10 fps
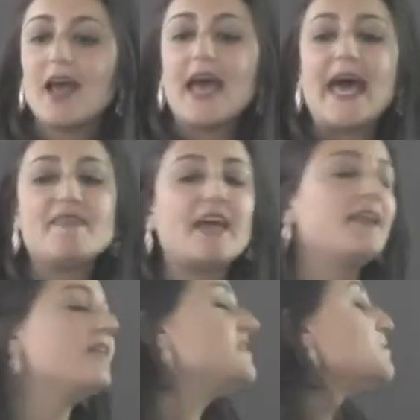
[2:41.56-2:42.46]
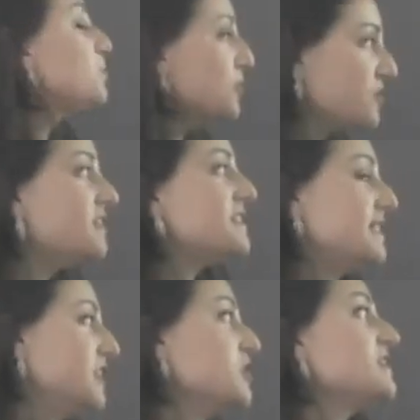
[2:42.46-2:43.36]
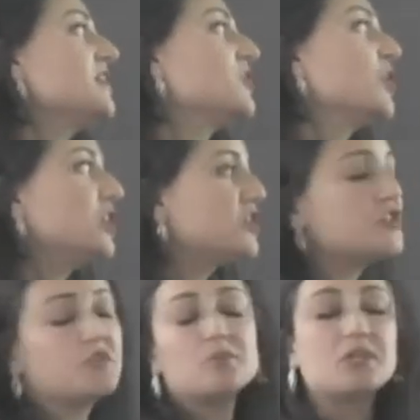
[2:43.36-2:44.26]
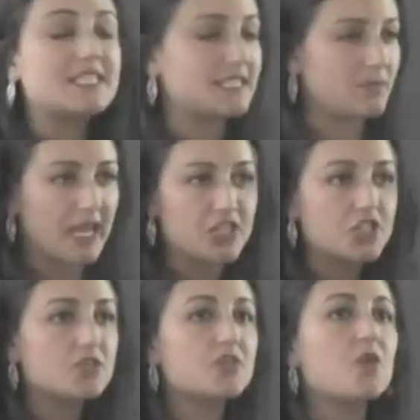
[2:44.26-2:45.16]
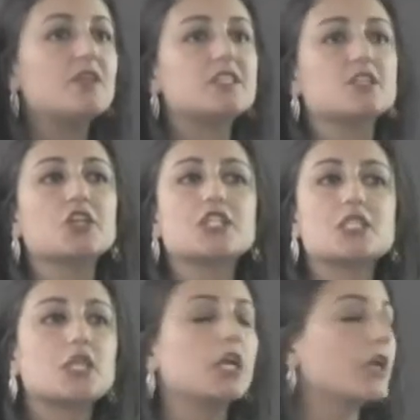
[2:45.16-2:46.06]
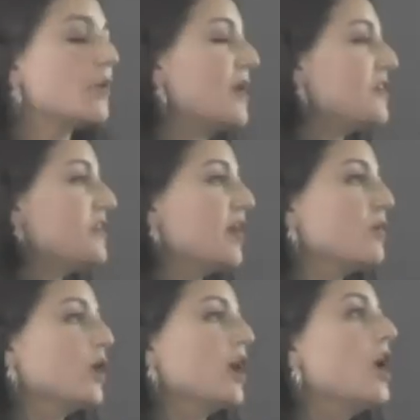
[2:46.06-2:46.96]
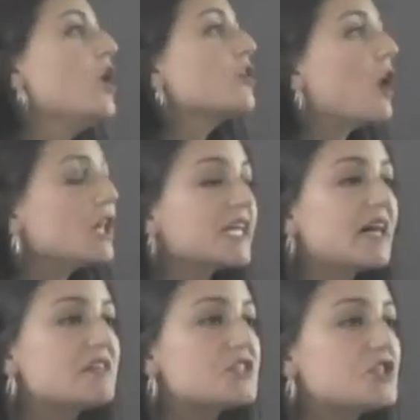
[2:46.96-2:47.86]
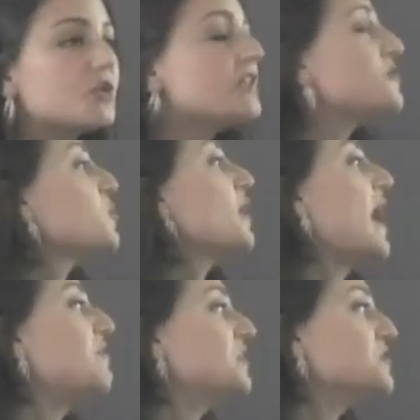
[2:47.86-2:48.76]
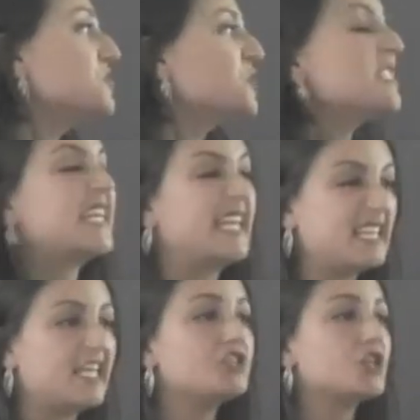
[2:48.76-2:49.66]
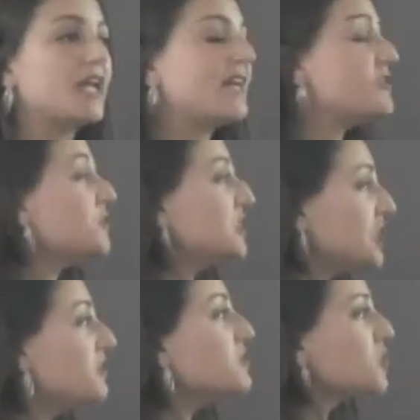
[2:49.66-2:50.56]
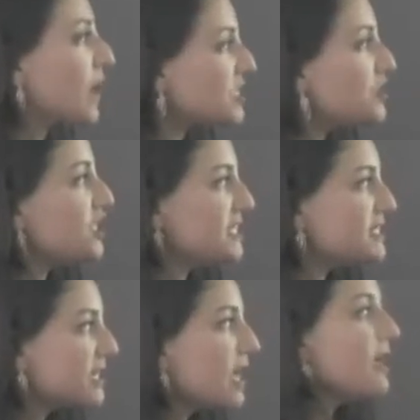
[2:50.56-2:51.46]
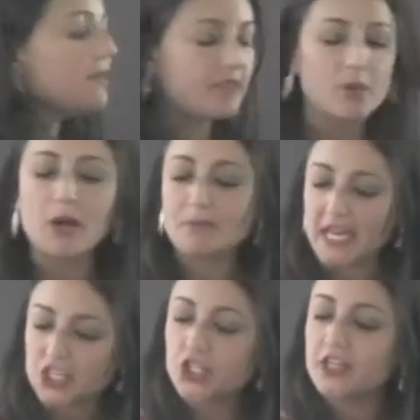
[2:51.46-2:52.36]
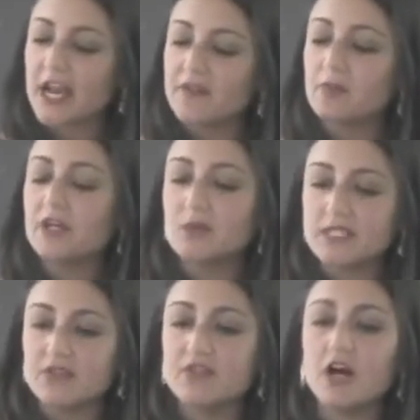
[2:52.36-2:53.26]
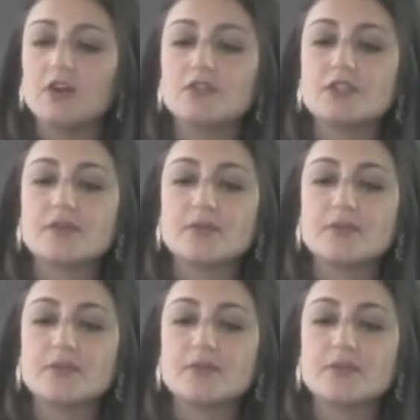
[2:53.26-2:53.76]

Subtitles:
And then both of these teachers encouraged student participation. So this looked, whether they were calling on the students or having the students each answer each other's questions, they were making sure that everybody was involved.